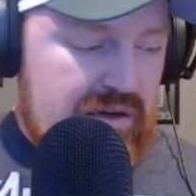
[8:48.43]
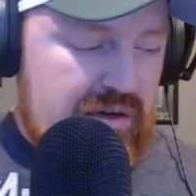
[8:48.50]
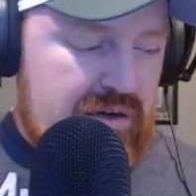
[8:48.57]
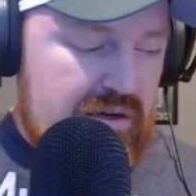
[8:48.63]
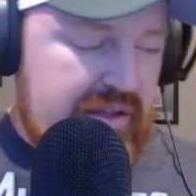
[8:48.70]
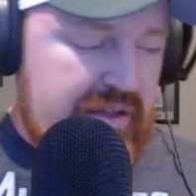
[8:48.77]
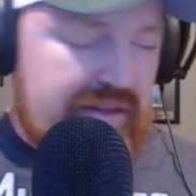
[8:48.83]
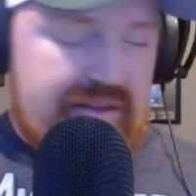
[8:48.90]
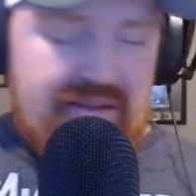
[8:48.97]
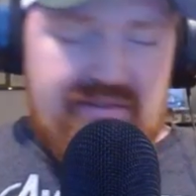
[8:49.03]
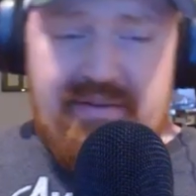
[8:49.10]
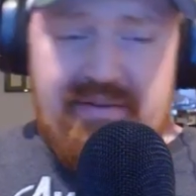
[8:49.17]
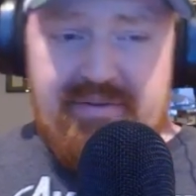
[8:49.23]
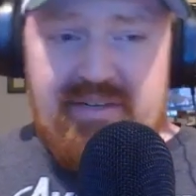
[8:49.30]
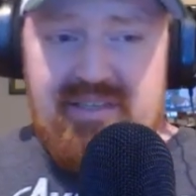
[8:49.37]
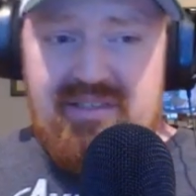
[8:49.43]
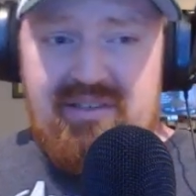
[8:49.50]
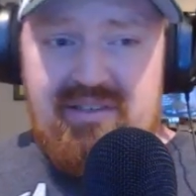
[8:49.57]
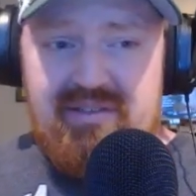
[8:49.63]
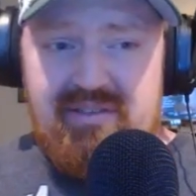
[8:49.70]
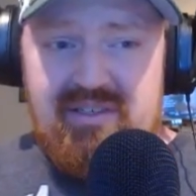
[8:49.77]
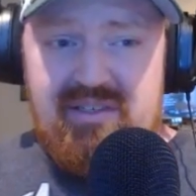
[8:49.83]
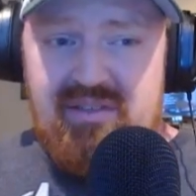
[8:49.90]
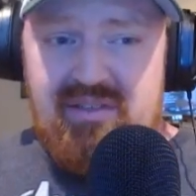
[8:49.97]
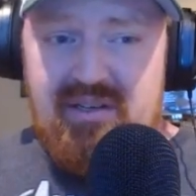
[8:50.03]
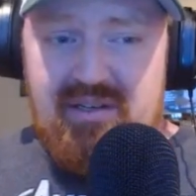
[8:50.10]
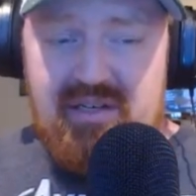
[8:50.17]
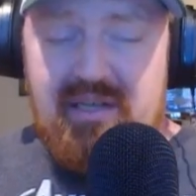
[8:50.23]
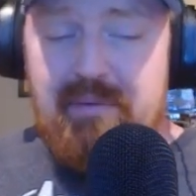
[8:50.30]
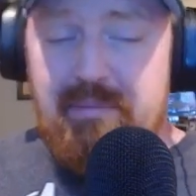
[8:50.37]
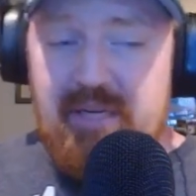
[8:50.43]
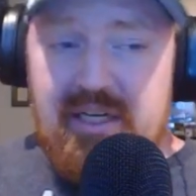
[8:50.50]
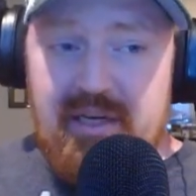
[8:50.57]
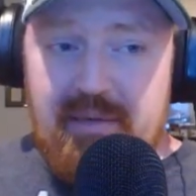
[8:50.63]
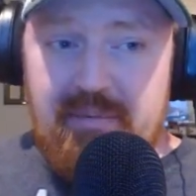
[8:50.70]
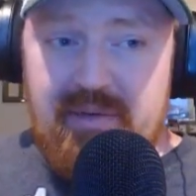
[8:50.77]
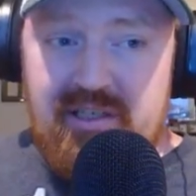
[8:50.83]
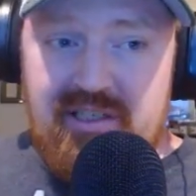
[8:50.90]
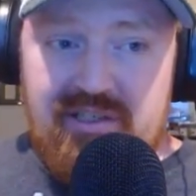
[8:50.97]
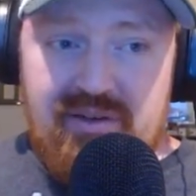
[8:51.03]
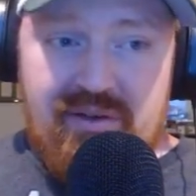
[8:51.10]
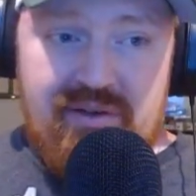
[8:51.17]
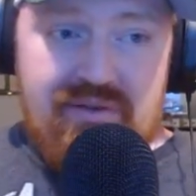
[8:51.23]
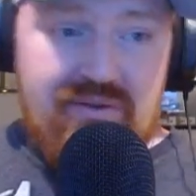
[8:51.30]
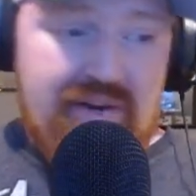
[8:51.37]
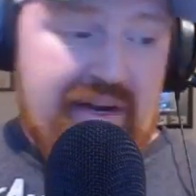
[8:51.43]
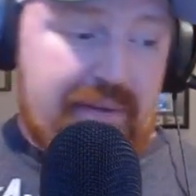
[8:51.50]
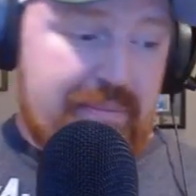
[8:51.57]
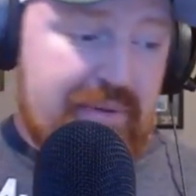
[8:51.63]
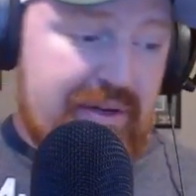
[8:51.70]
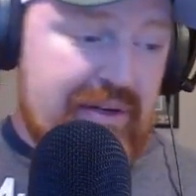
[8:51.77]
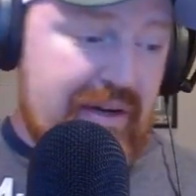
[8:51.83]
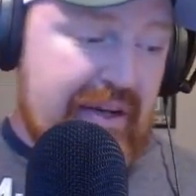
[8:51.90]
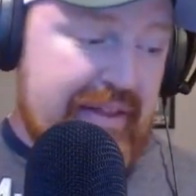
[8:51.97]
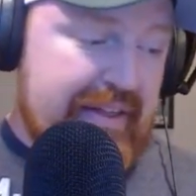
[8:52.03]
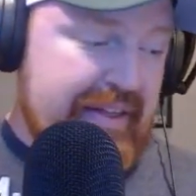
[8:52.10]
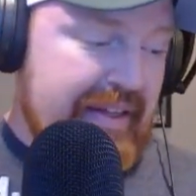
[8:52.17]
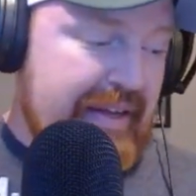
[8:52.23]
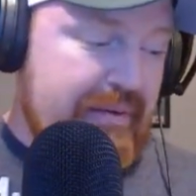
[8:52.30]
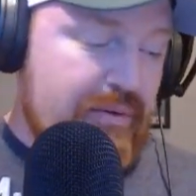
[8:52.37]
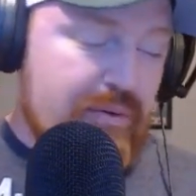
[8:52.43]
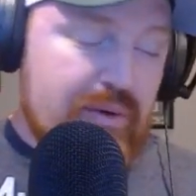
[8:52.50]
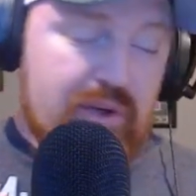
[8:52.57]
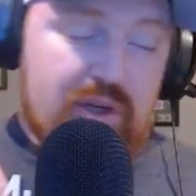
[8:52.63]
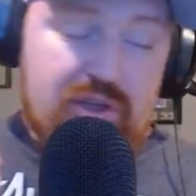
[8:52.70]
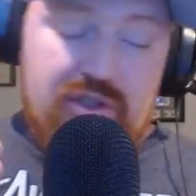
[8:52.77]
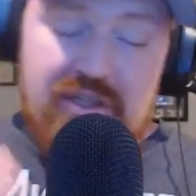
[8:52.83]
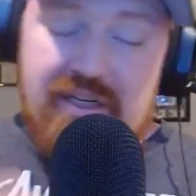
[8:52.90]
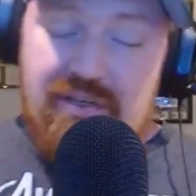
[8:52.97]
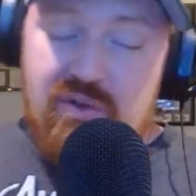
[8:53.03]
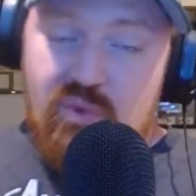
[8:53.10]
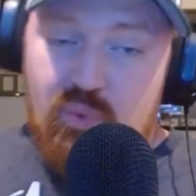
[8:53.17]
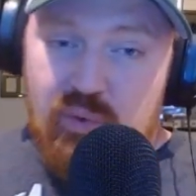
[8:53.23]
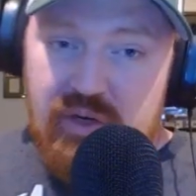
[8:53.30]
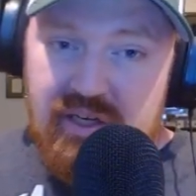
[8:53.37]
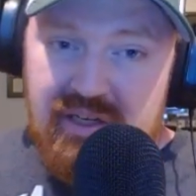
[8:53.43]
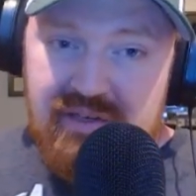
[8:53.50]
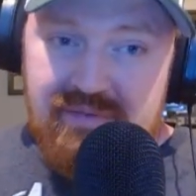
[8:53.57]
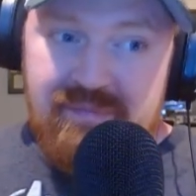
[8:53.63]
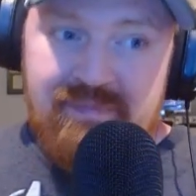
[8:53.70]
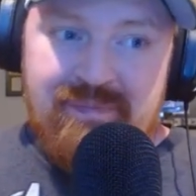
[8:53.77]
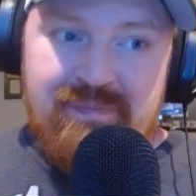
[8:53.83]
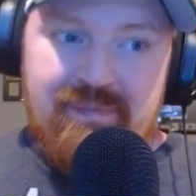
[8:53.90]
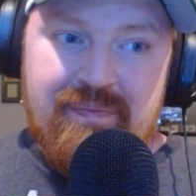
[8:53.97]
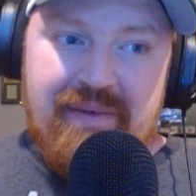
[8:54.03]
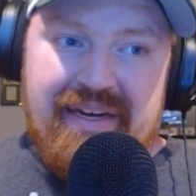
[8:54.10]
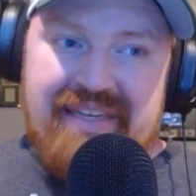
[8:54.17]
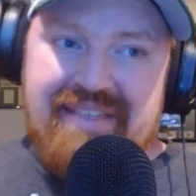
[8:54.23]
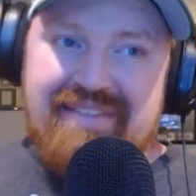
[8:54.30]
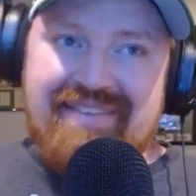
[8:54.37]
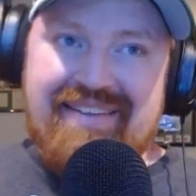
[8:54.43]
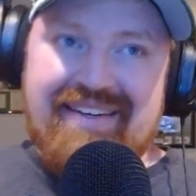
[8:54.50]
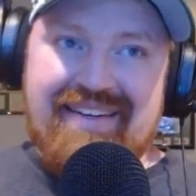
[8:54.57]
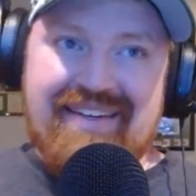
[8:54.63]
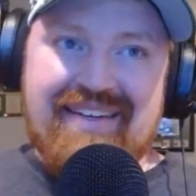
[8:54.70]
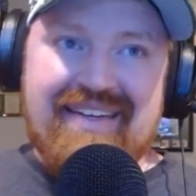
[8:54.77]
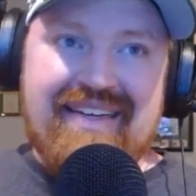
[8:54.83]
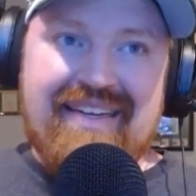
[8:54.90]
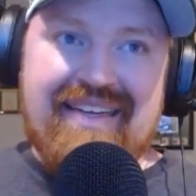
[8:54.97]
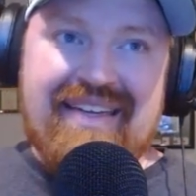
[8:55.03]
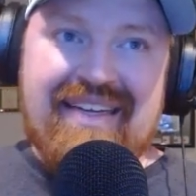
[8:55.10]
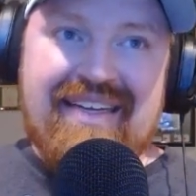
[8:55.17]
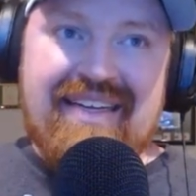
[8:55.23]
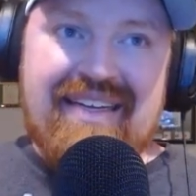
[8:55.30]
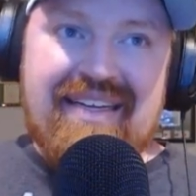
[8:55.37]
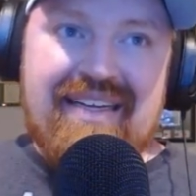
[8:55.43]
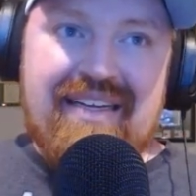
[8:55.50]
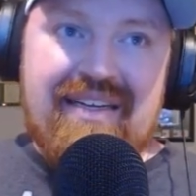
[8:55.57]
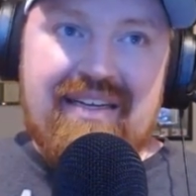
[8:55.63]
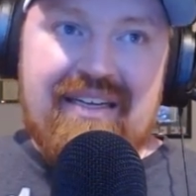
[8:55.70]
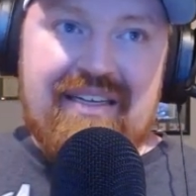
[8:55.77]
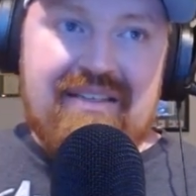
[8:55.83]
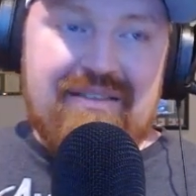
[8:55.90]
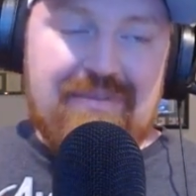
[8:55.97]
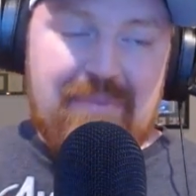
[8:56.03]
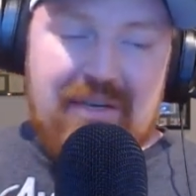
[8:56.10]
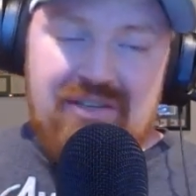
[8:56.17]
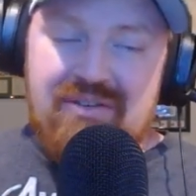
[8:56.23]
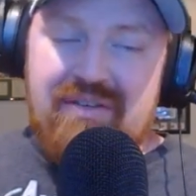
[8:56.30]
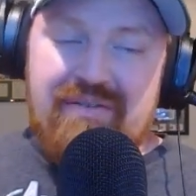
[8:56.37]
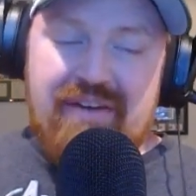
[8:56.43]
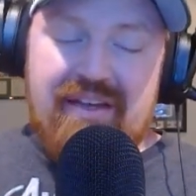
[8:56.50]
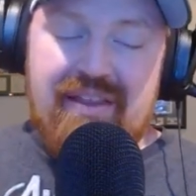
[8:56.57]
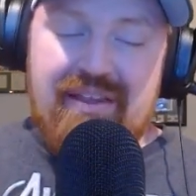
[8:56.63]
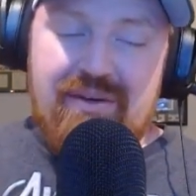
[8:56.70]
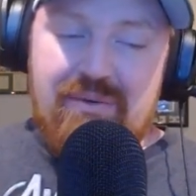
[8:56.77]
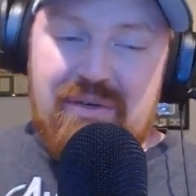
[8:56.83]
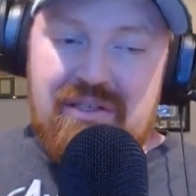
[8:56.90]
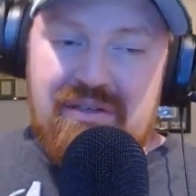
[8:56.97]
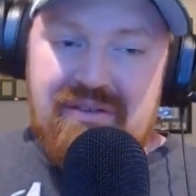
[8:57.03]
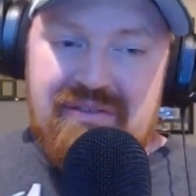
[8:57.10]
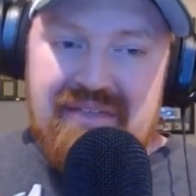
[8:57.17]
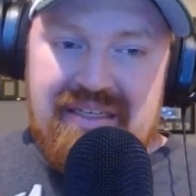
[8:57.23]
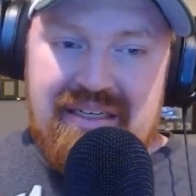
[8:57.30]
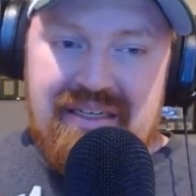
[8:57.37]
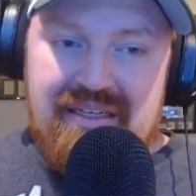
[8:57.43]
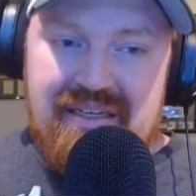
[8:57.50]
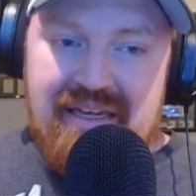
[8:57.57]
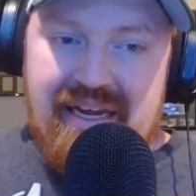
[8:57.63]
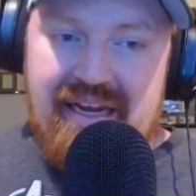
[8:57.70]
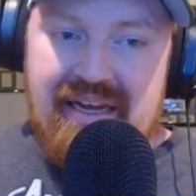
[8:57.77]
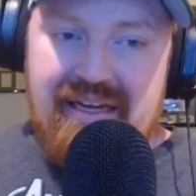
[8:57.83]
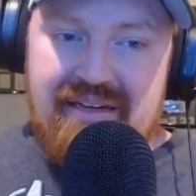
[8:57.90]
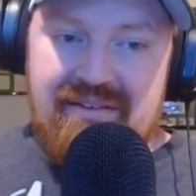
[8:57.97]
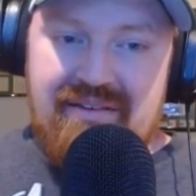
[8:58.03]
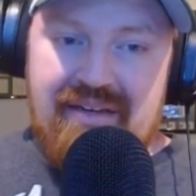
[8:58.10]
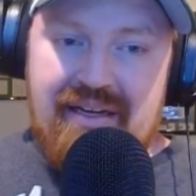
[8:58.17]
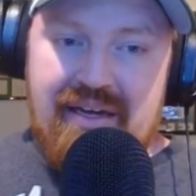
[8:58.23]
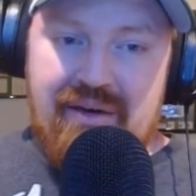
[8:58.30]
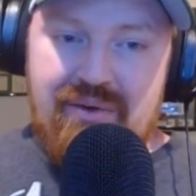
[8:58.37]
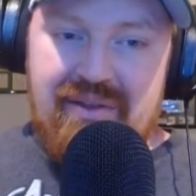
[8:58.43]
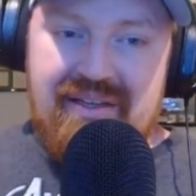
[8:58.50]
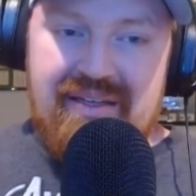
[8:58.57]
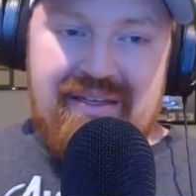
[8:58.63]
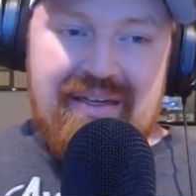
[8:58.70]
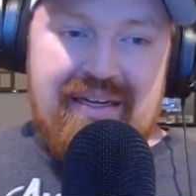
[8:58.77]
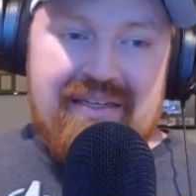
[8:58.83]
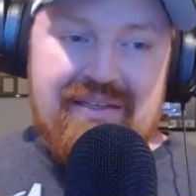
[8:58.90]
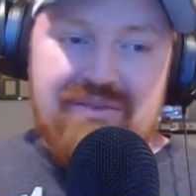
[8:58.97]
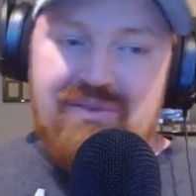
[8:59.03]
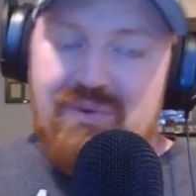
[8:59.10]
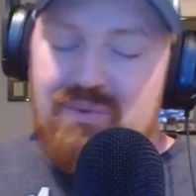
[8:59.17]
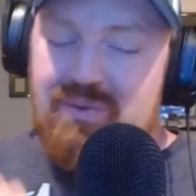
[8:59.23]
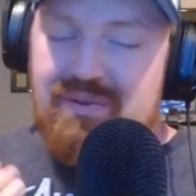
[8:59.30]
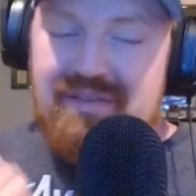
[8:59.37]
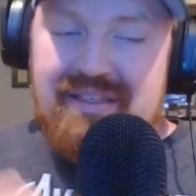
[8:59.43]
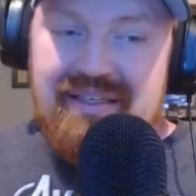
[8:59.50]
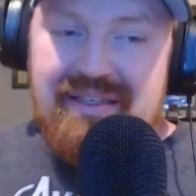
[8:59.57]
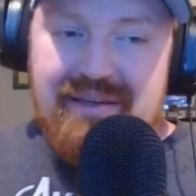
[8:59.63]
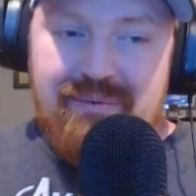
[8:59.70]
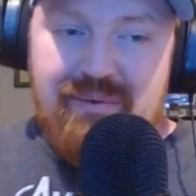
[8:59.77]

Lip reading: I think this division is, they're gonna beat up on each other a lot, but I think they have a really good shot to win it. I just think, especially if Anthony Richardson can't stay healthy, I just don't see them